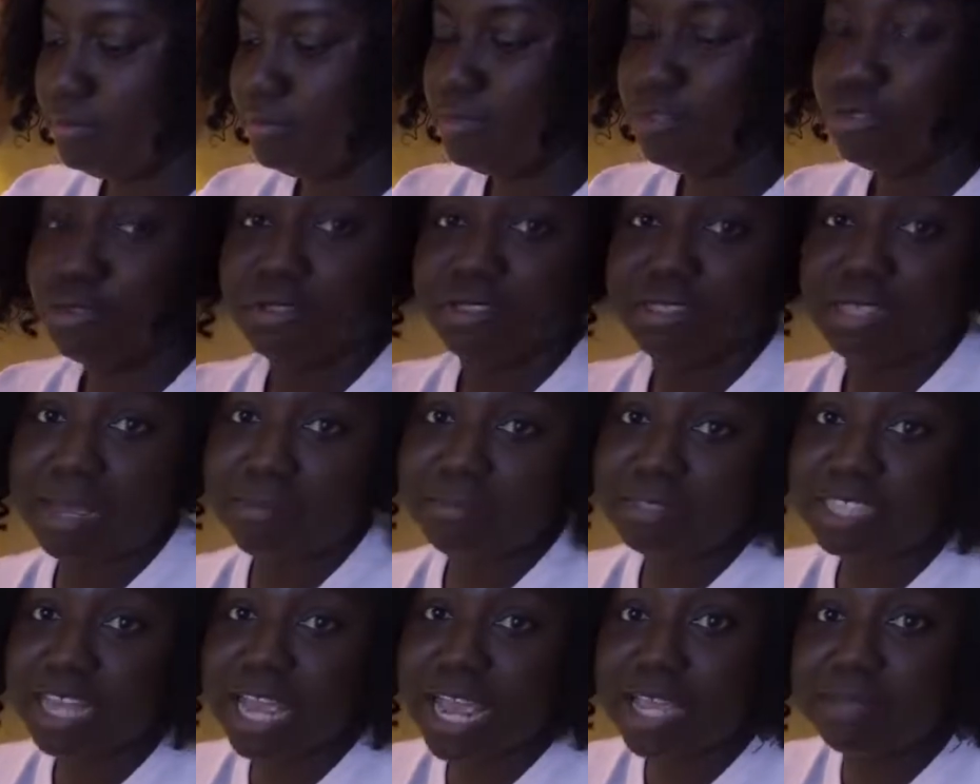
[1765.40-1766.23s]
So
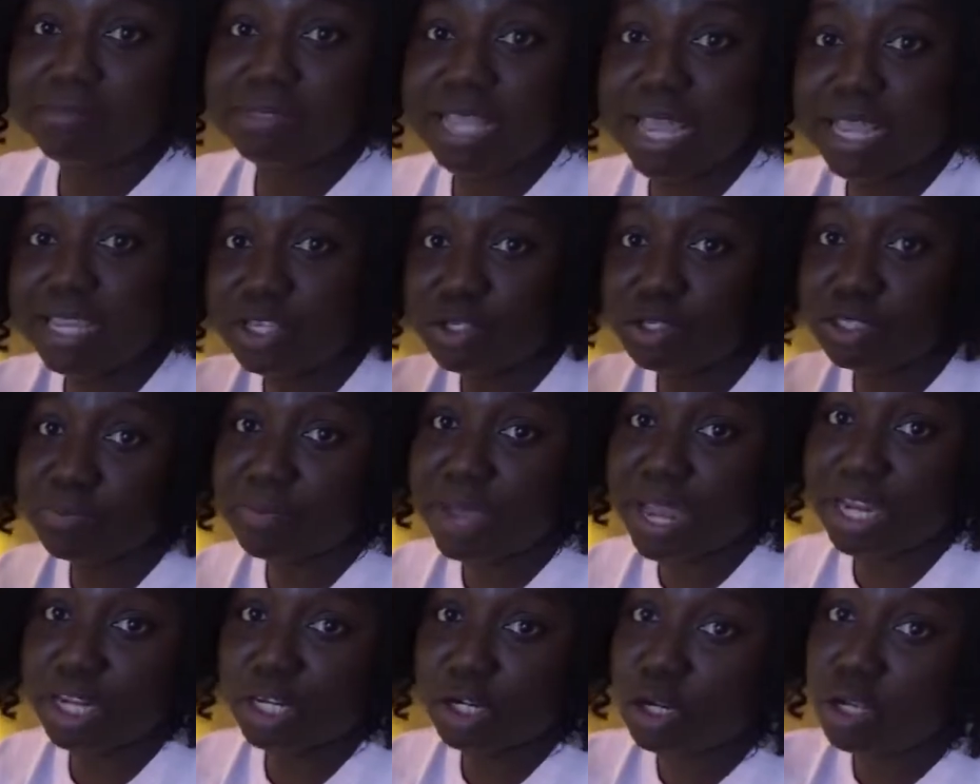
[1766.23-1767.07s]
sometimes I use
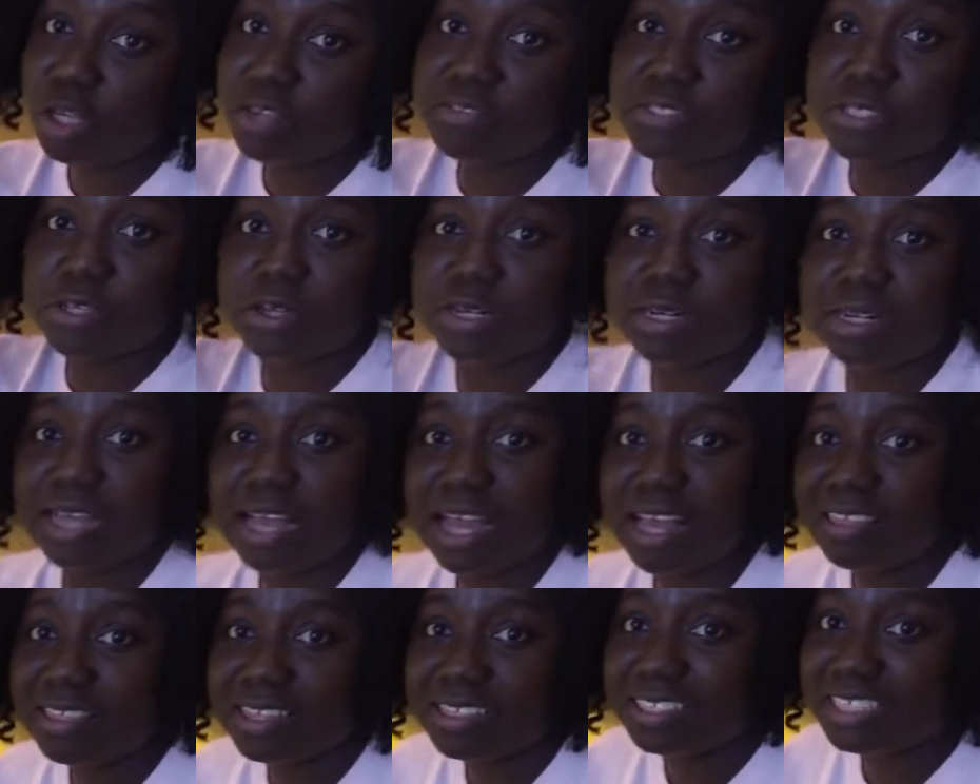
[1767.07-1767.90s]
my gloves, on
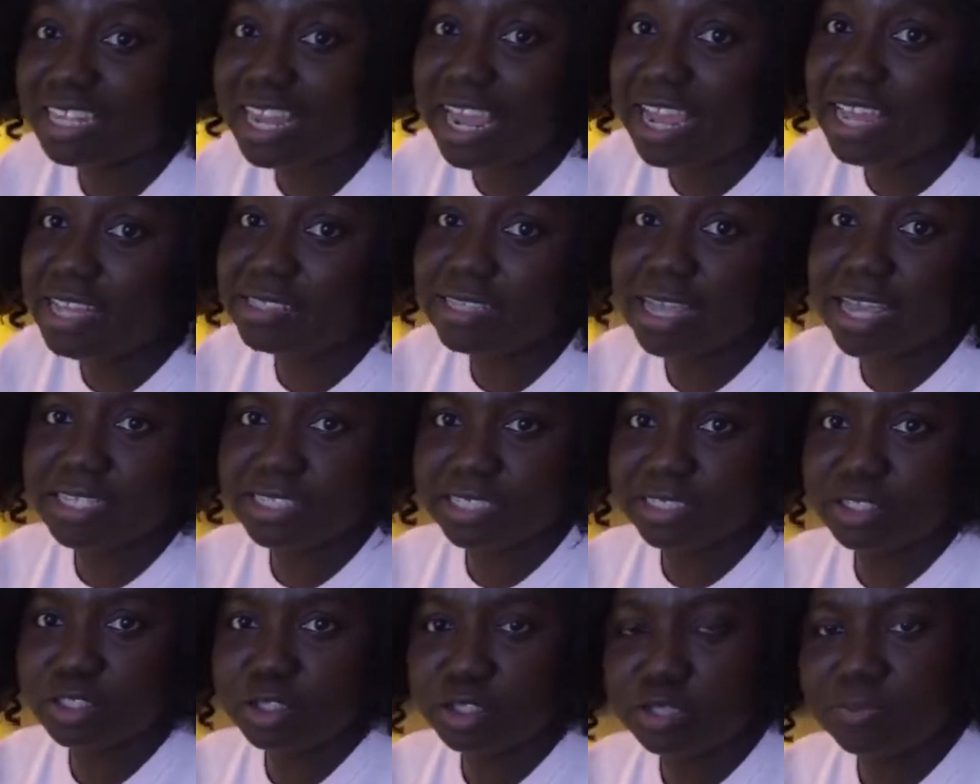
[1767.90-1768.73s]
other days I
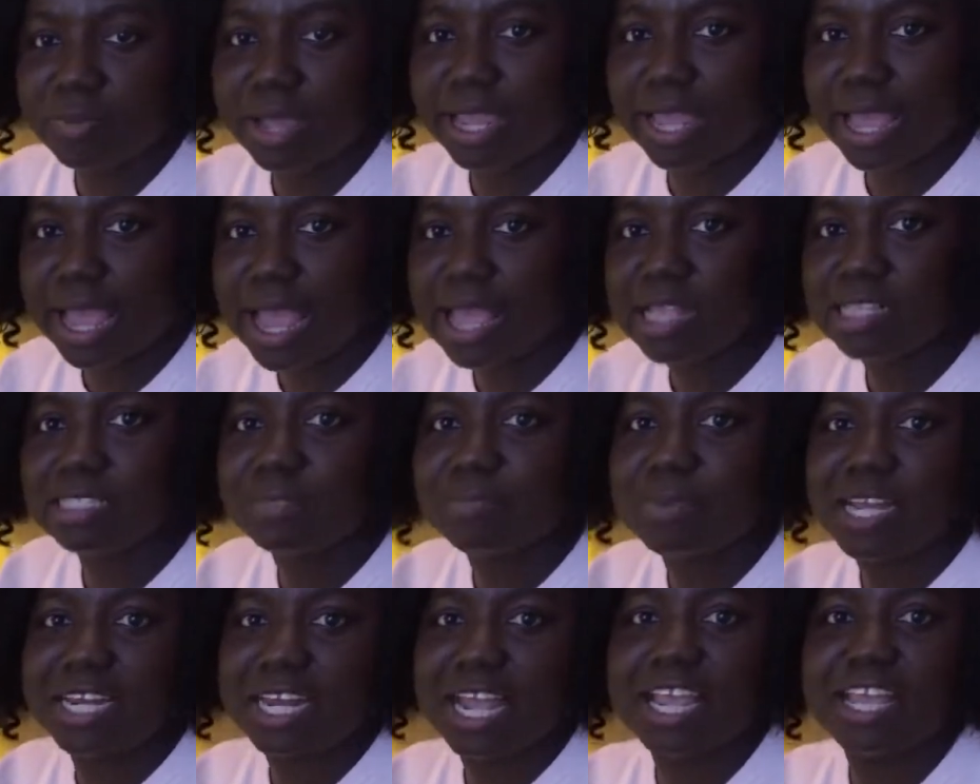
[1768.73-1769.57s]
just use my hands,
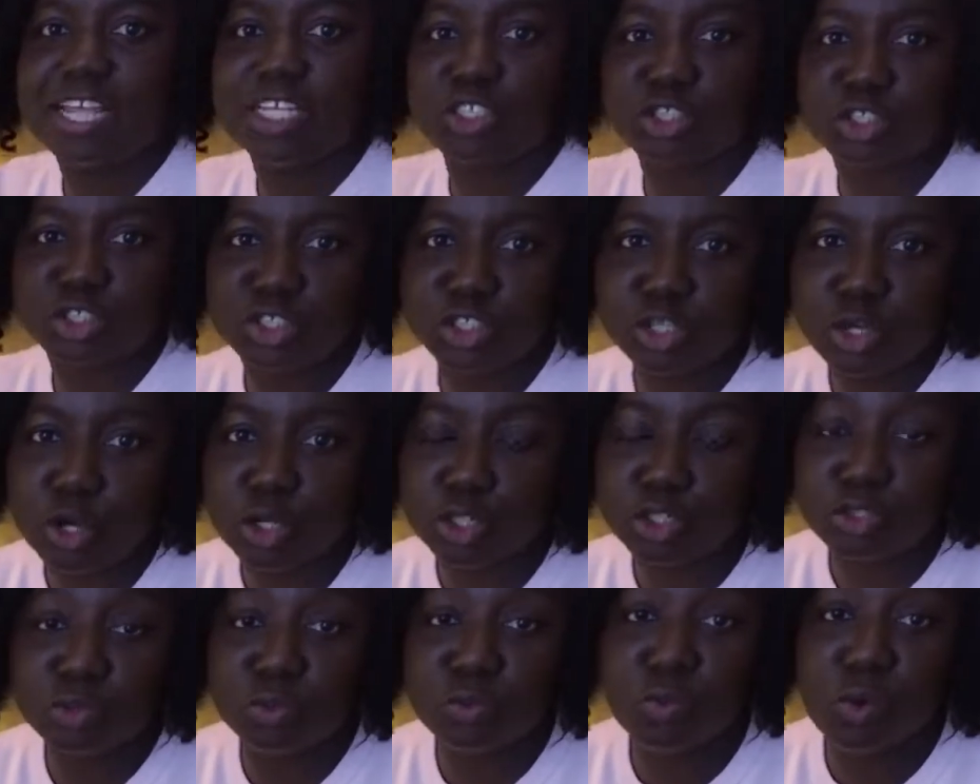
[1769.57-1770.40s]
but I
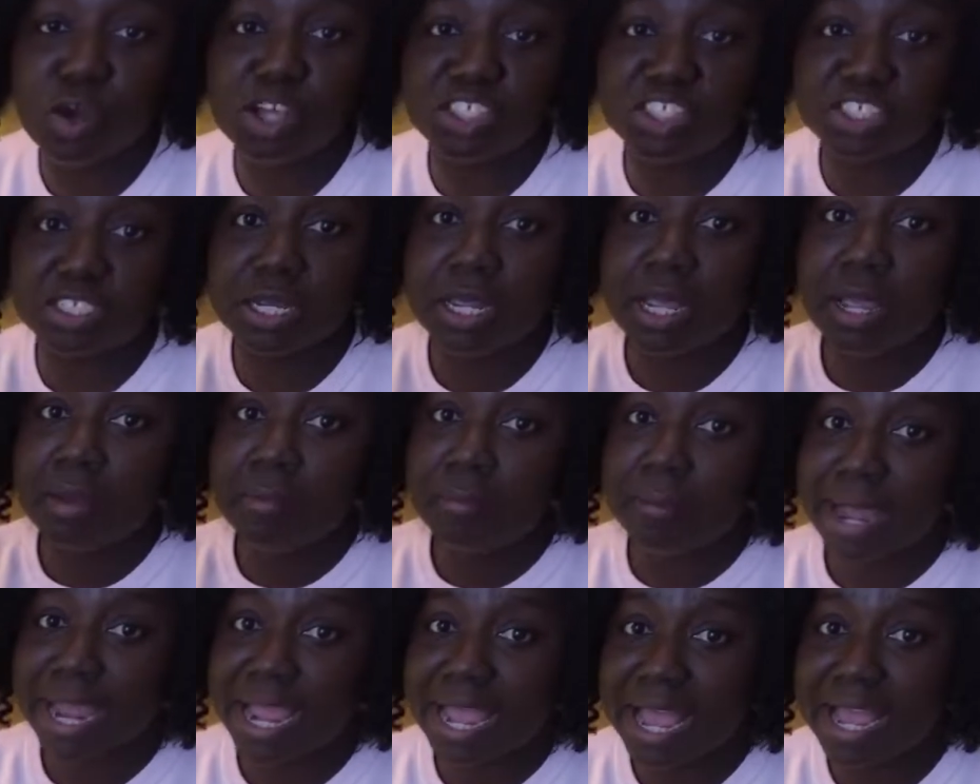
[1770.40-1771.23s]
ensure to wash
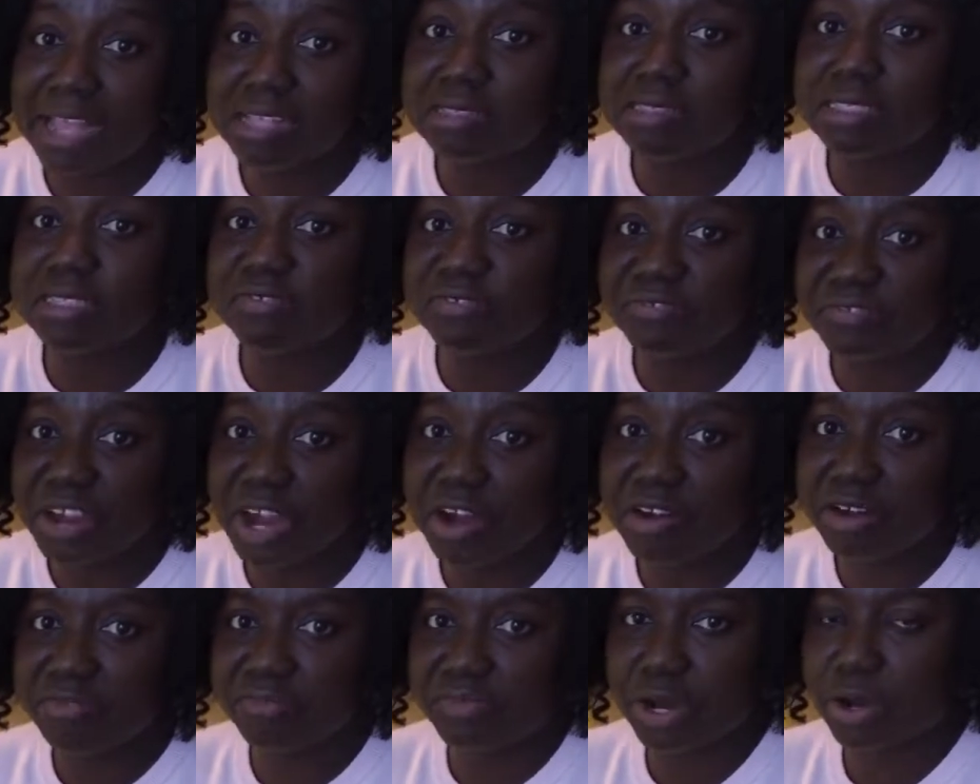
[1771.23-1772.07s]
my hands
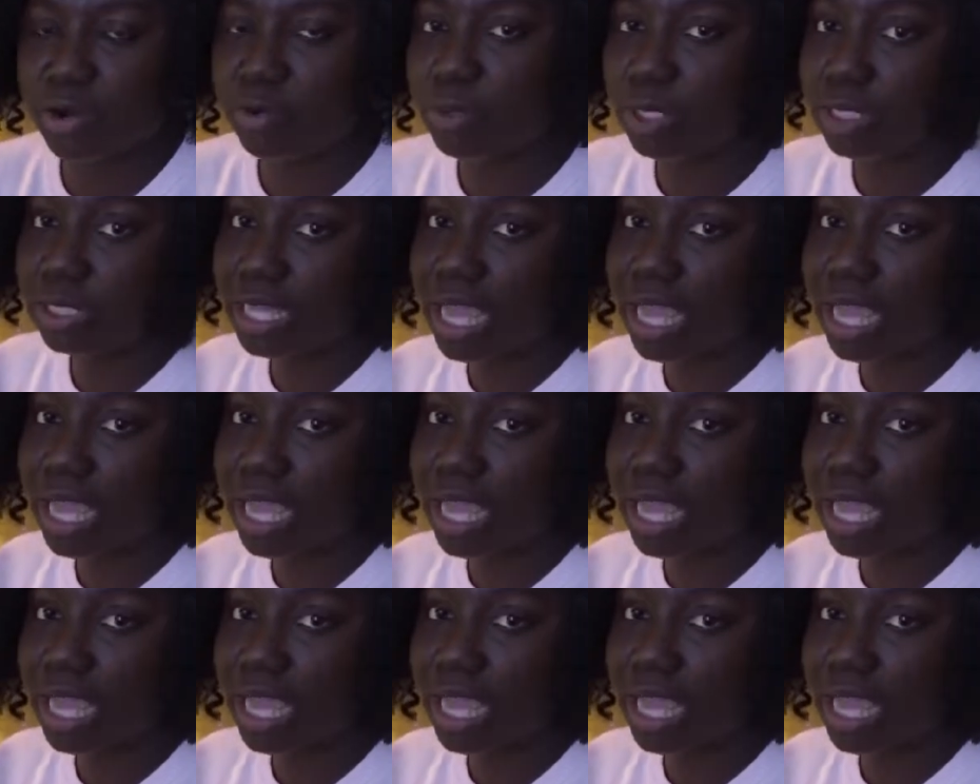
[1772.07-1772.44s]
very, very well